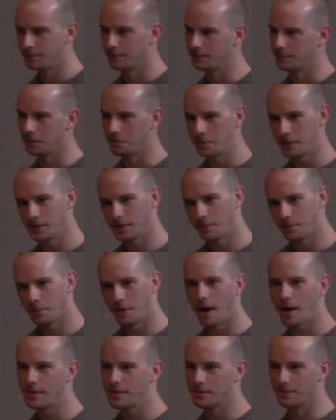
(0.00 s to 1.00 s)
Don't be
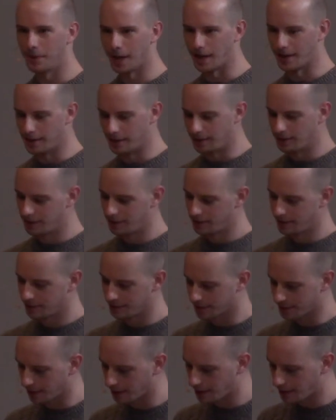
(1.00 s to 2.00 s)
surprised by it.
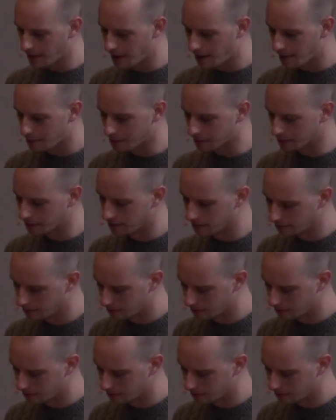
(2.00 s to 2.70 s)
It's going to happen.